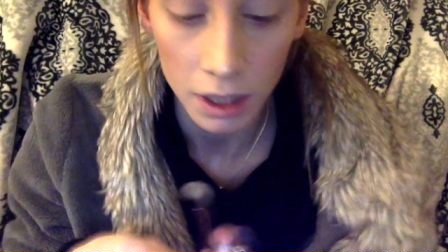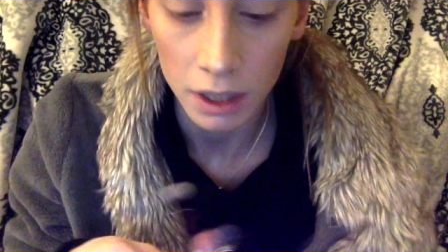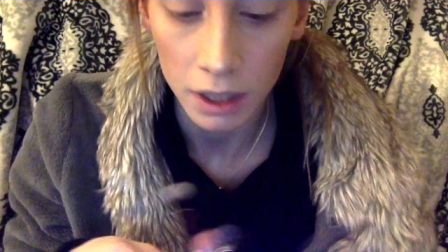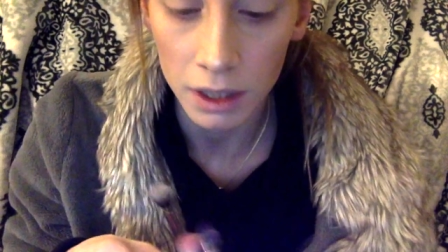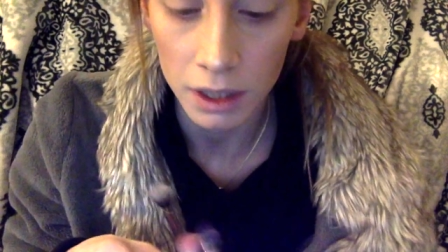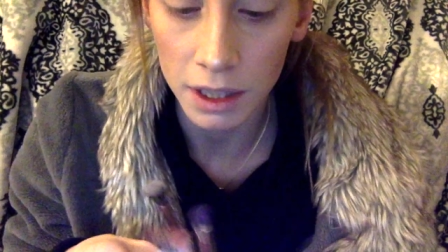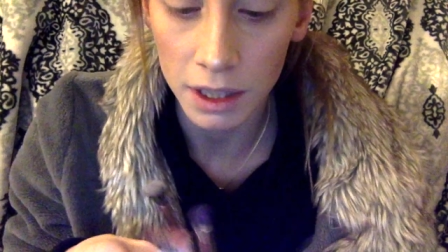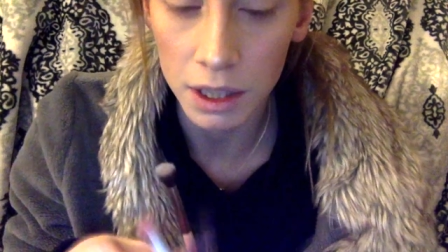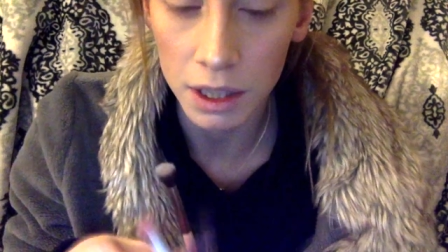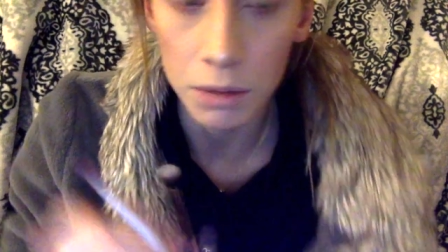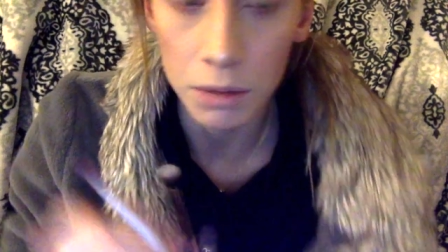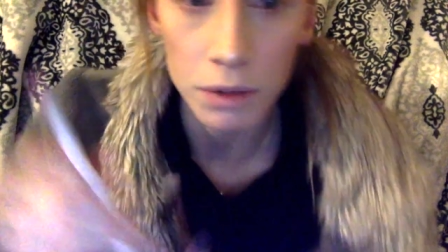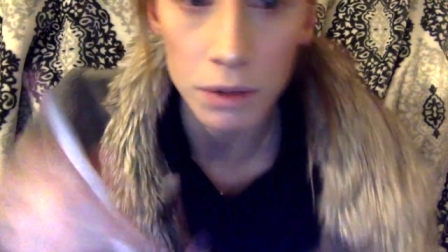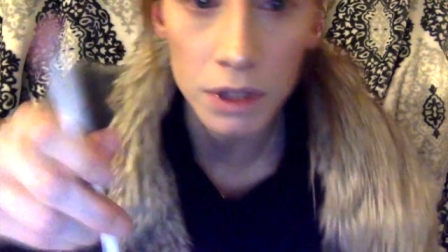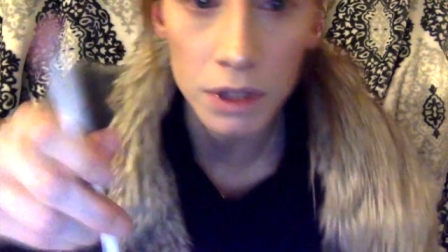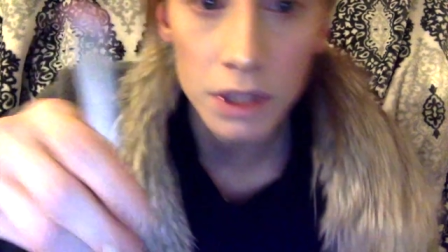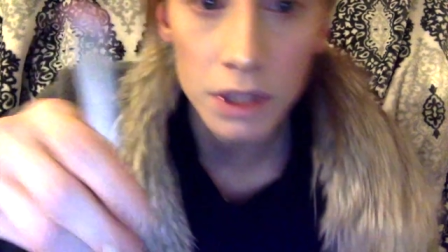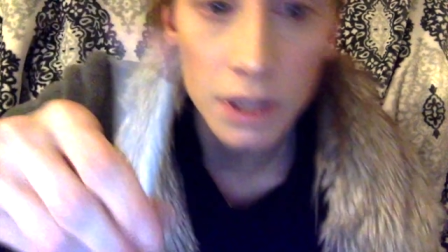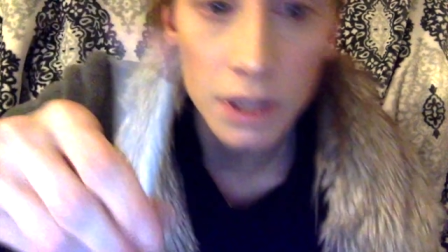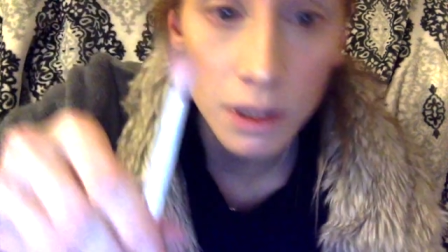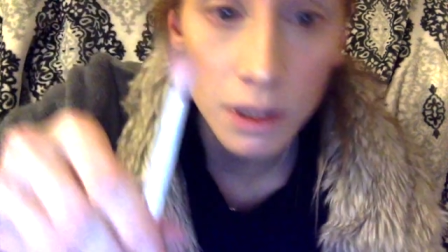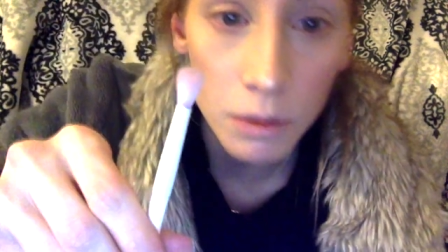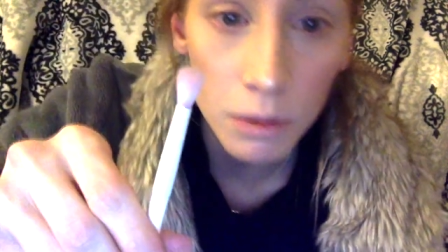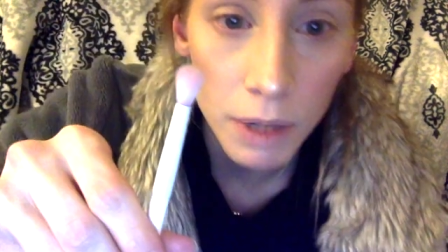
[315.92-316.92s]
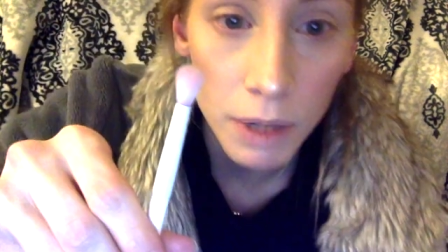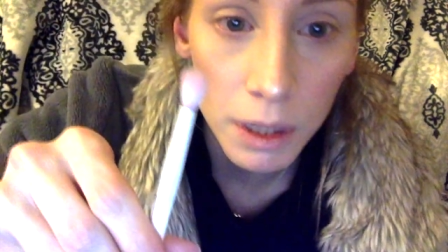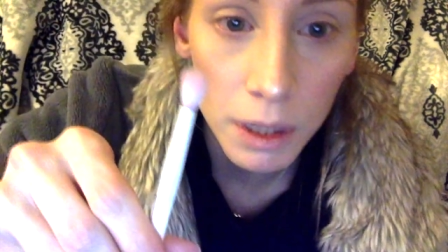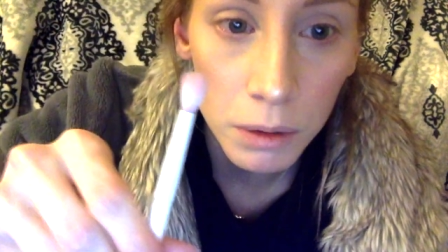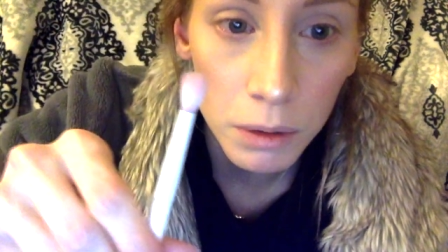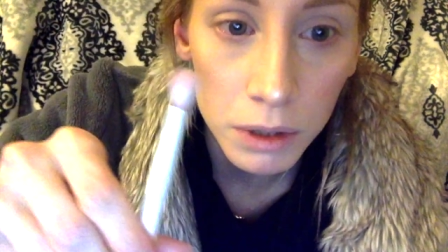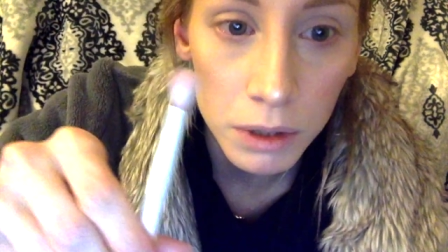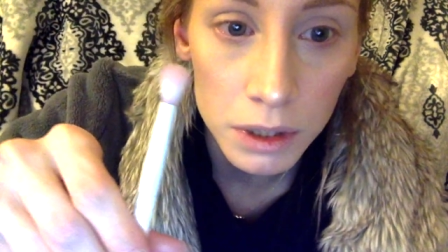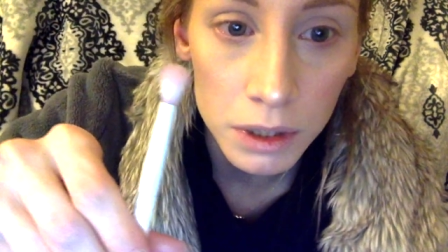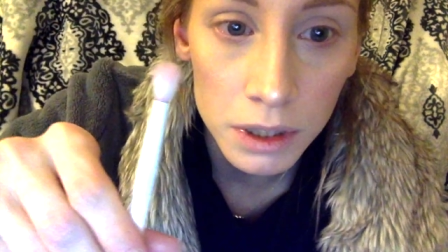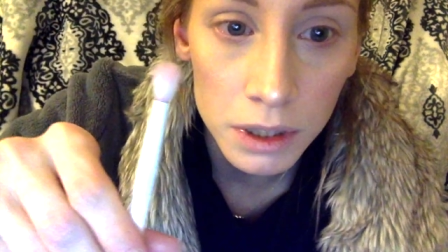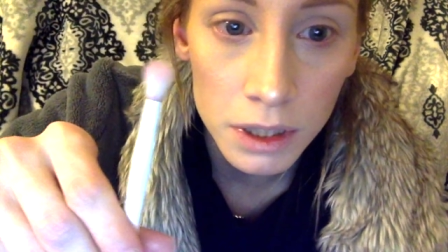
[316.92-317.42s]
these ones, the white
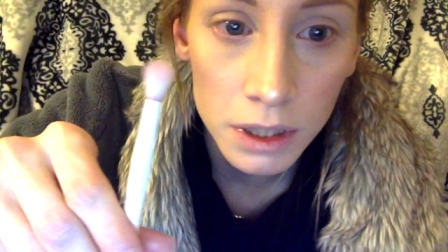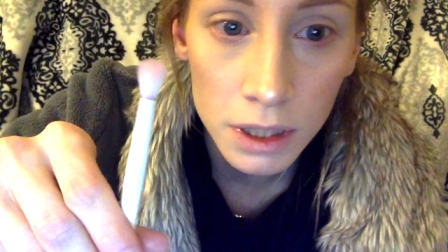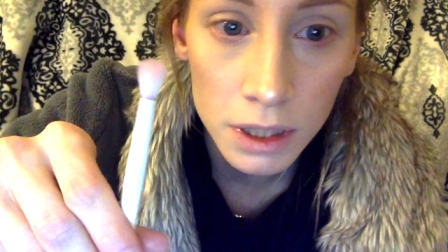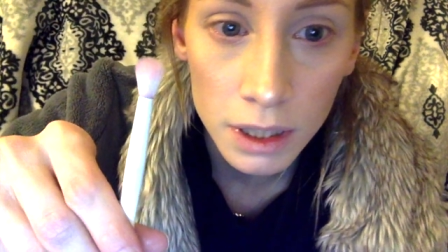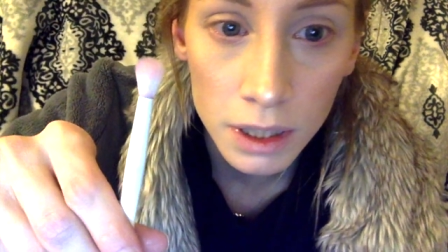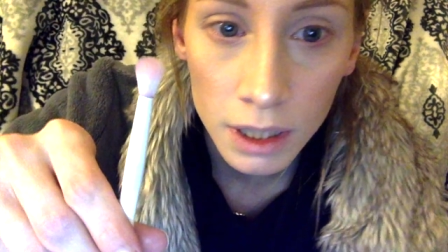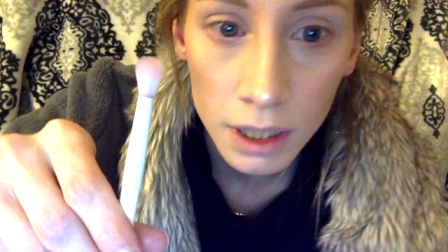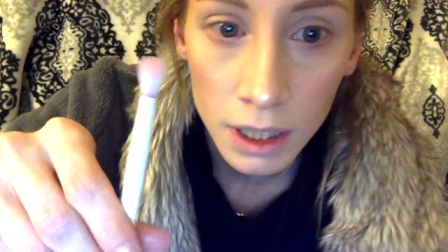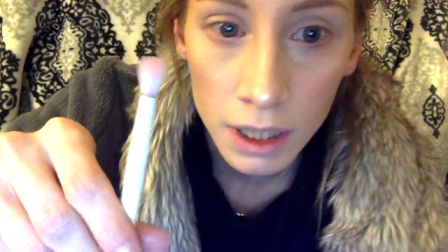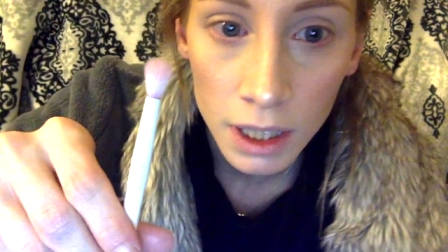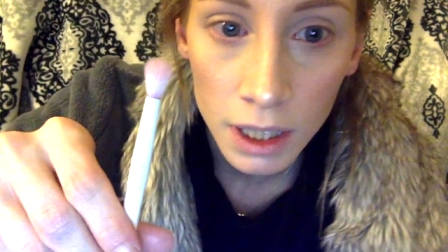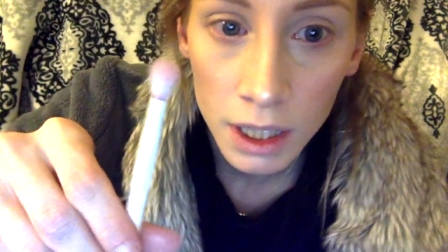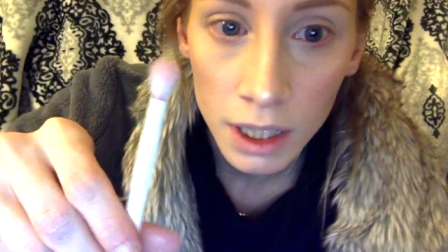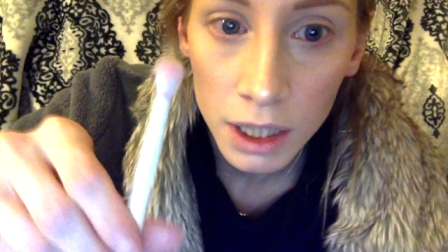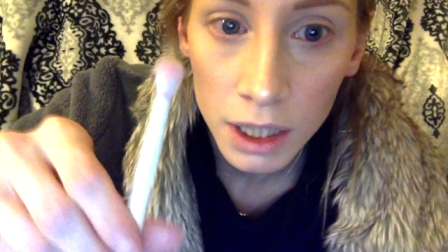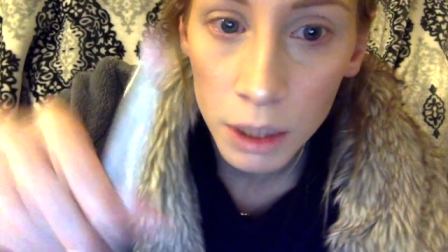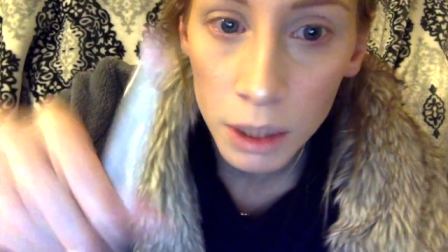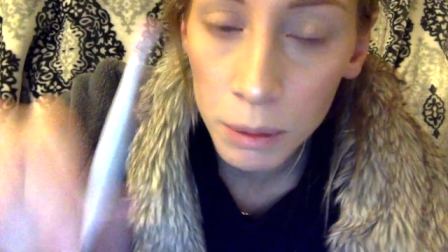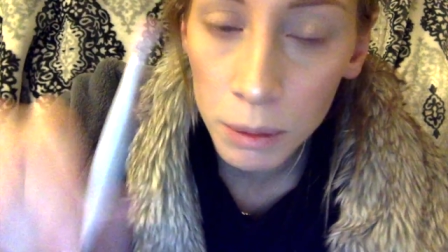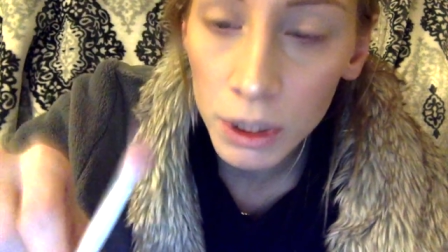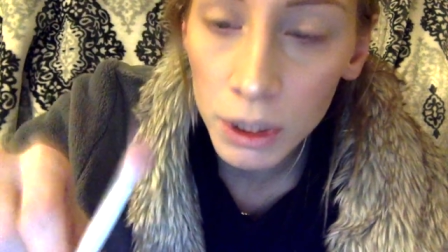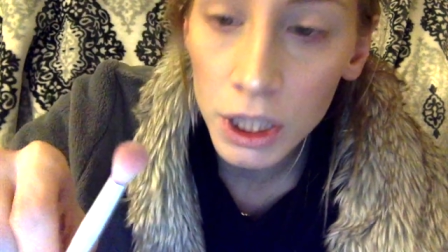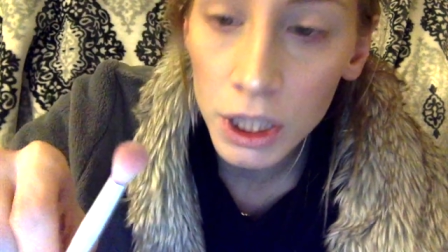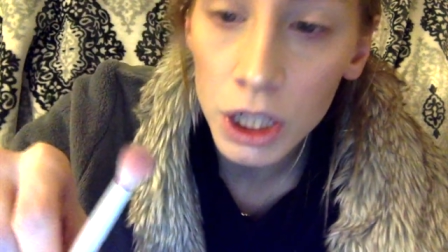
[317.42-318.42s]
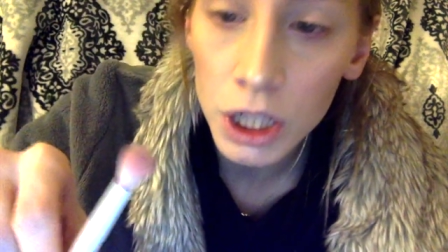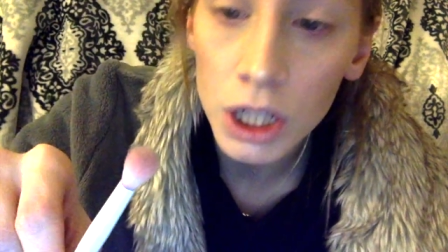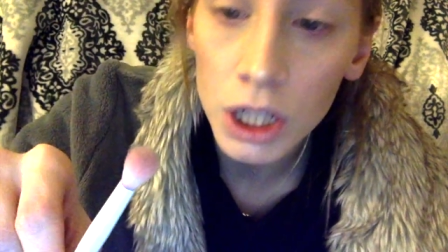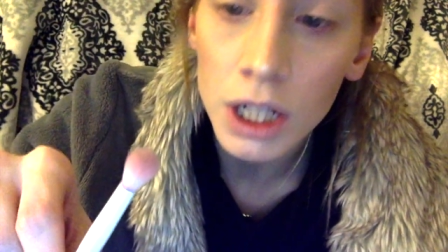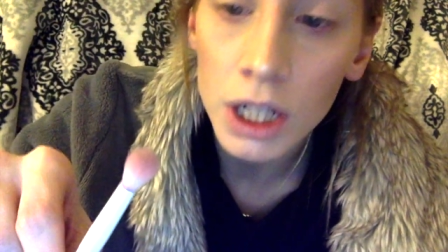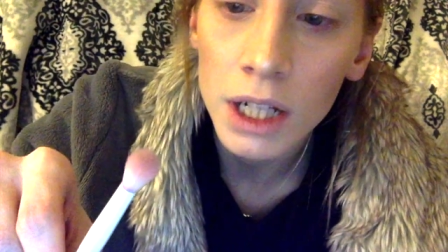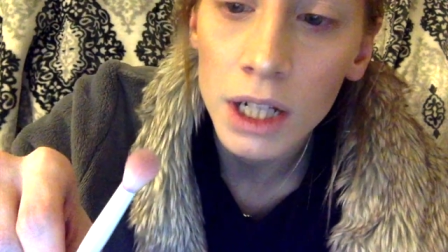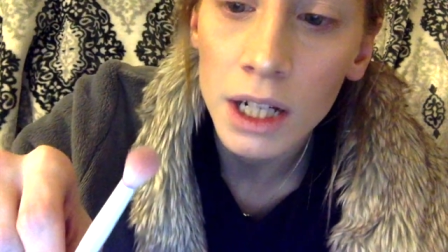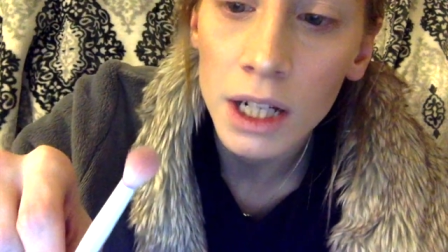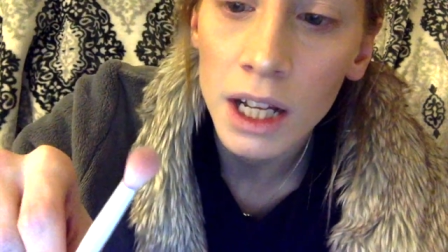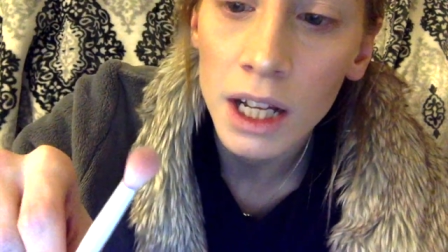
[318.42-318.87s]
ones. They're pretty good.